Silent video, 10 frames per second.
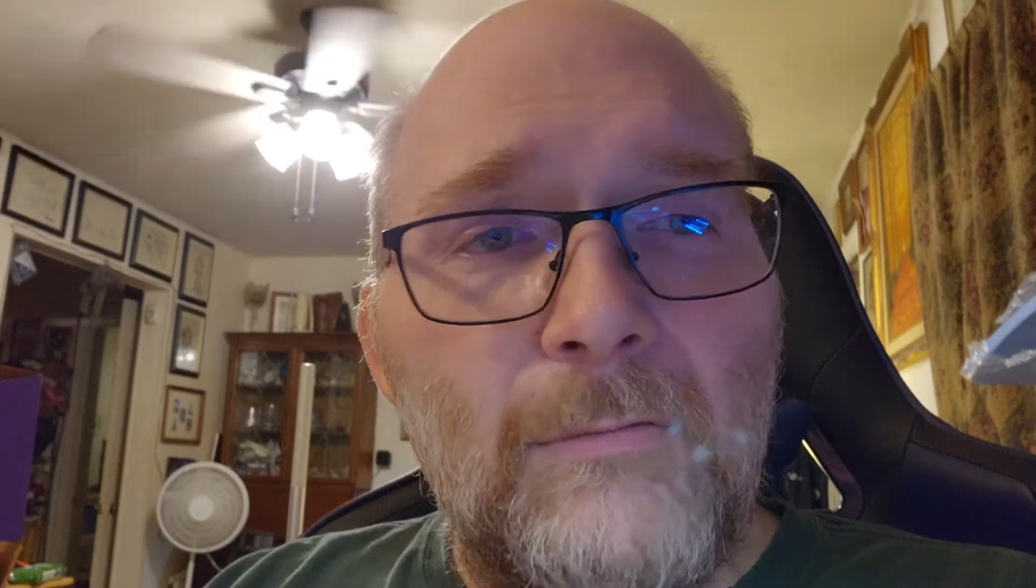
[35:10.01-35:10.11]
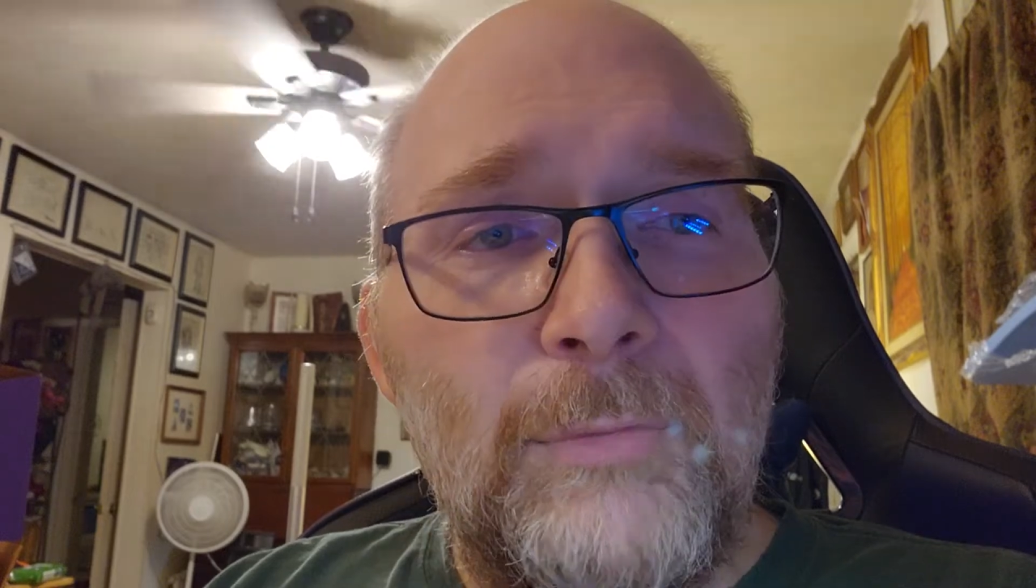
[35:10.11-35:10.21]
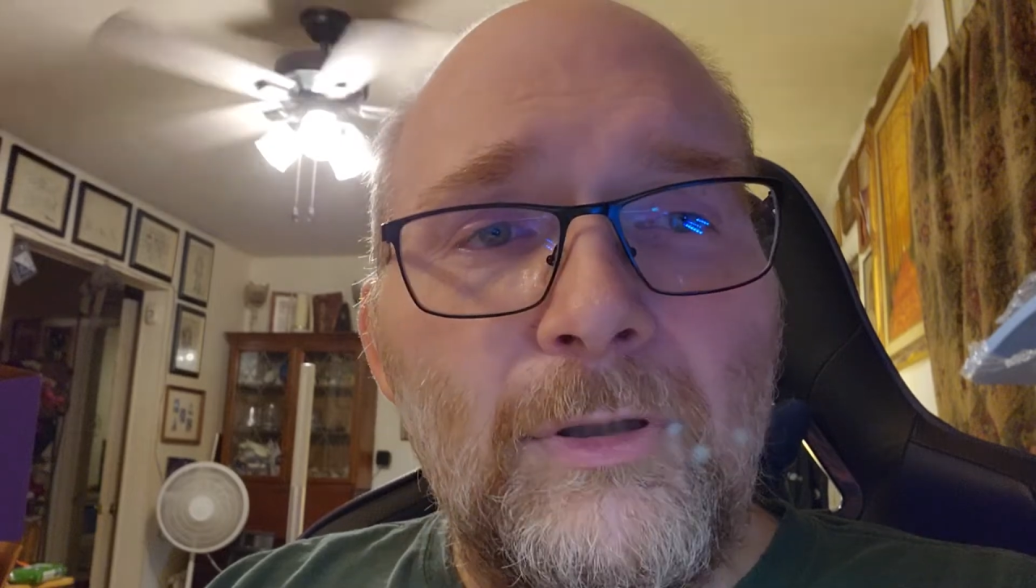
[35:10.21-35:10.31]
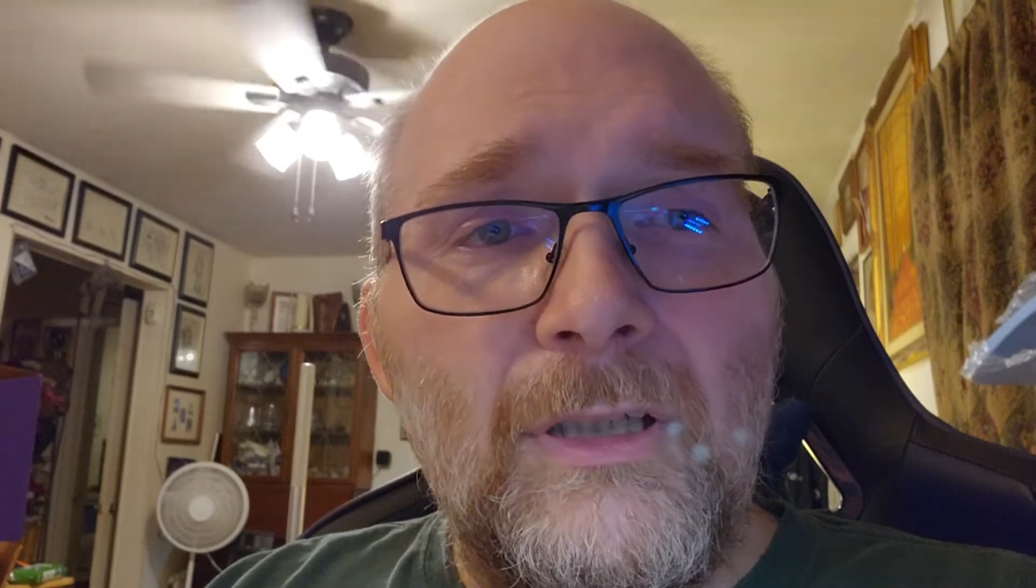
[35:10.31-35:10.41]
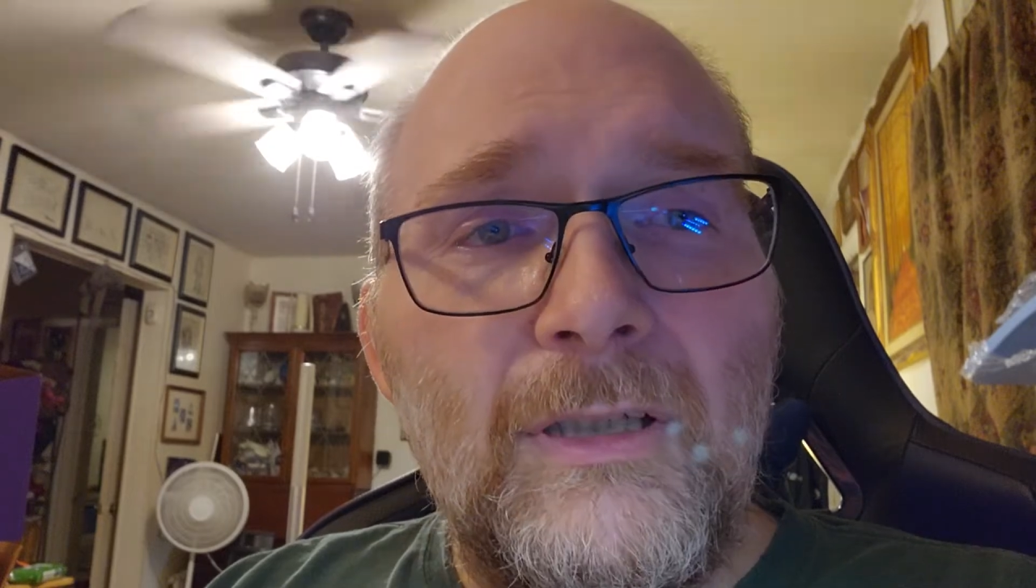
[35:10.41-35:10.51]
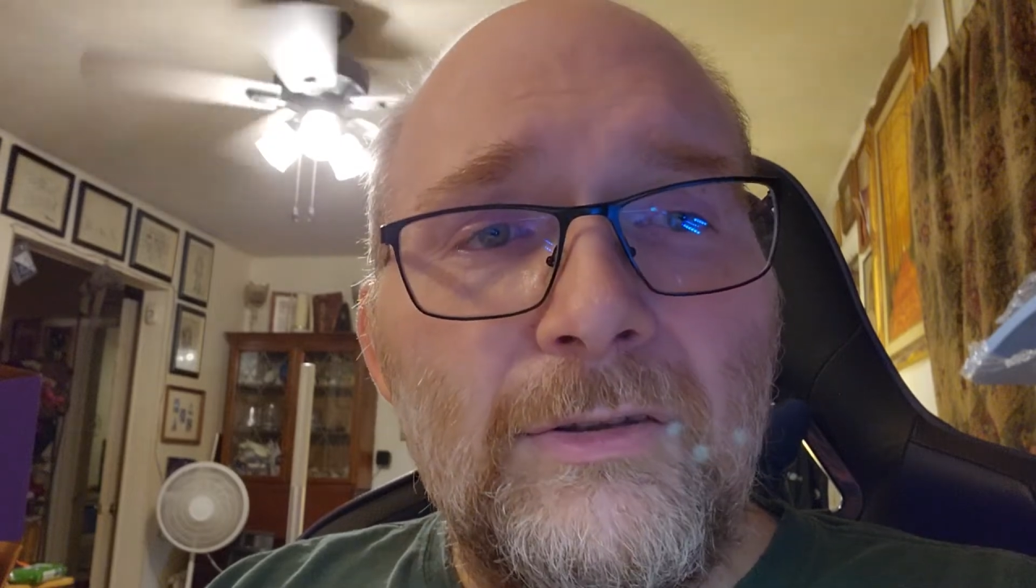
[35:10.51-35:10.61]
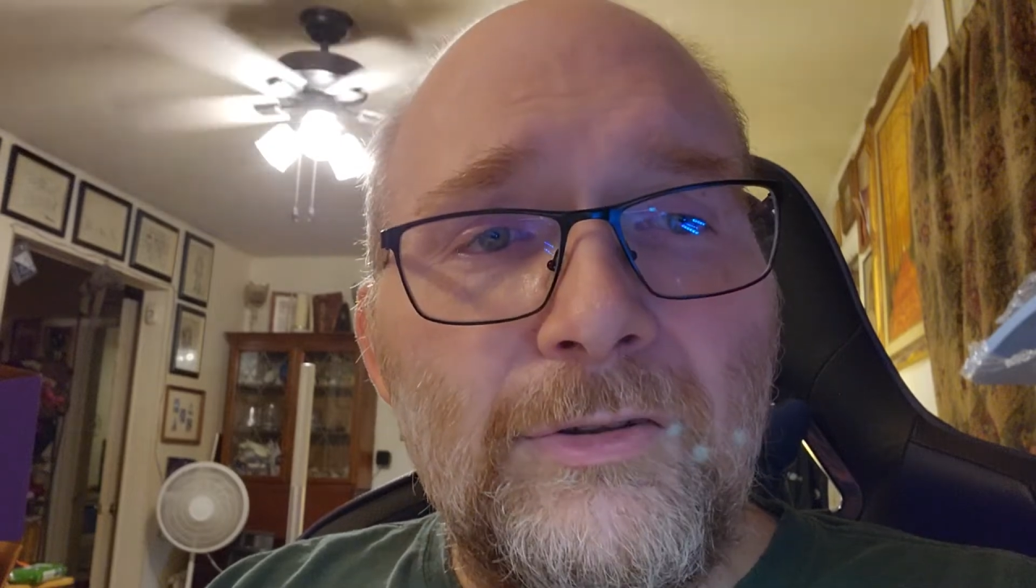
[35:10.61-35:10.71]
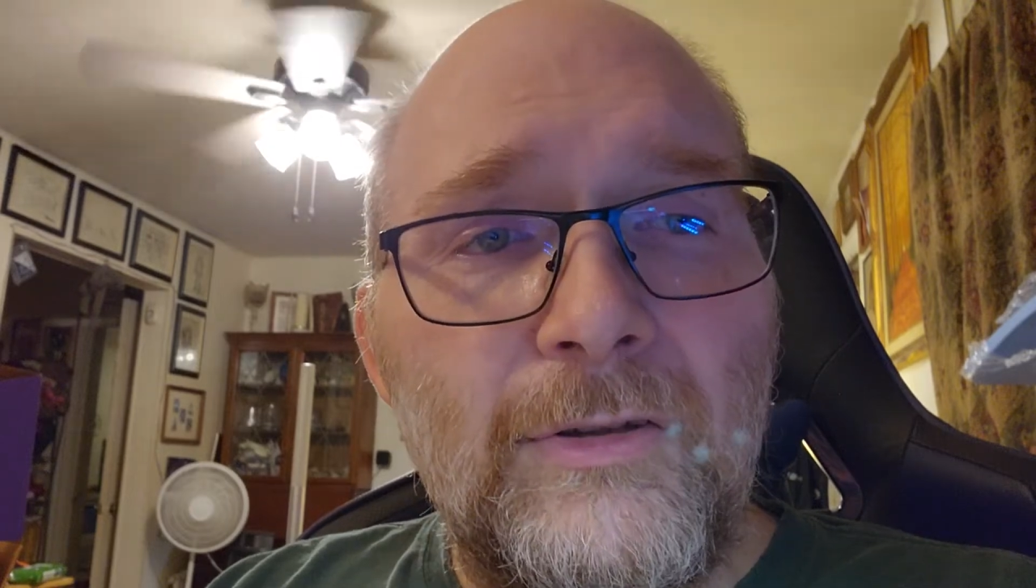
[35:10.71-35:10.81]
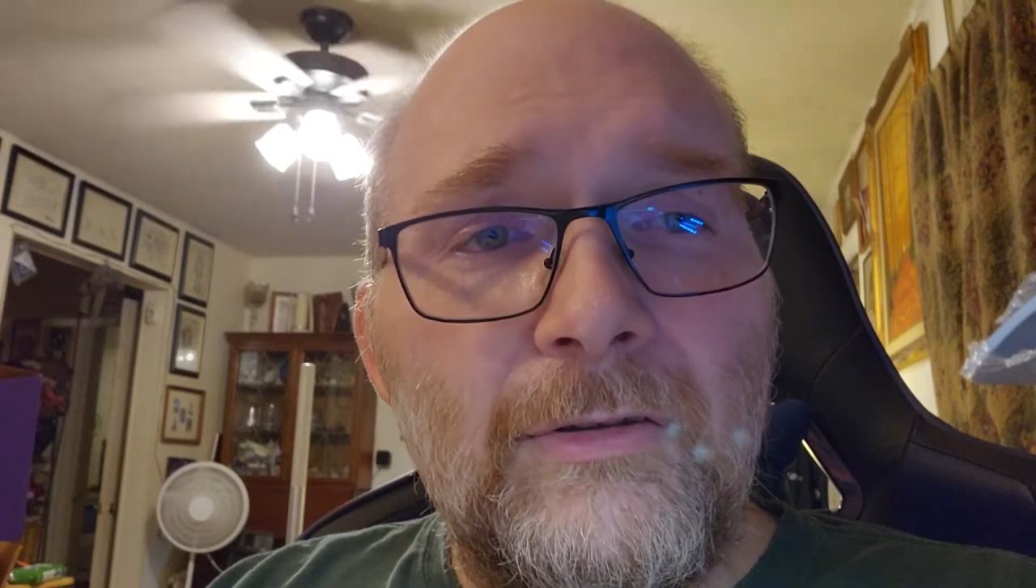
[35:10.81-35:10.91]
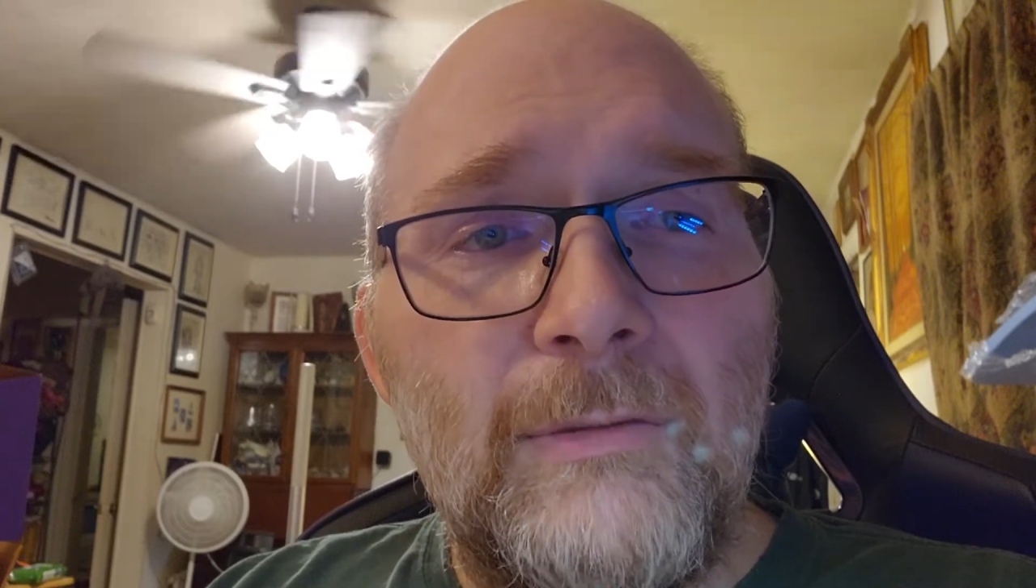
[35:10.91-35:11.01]
I'm pretty
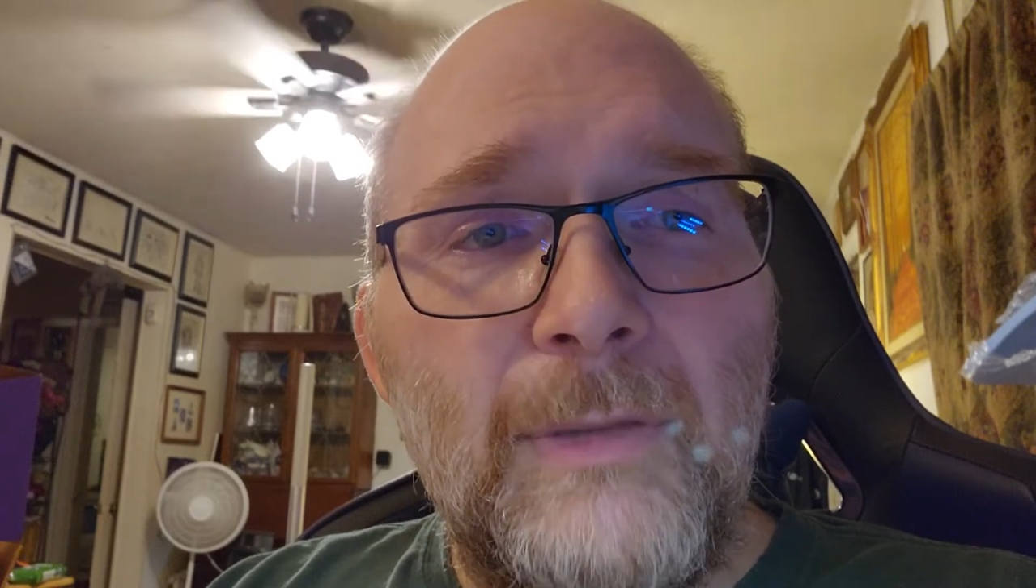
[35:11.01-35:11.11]
concerned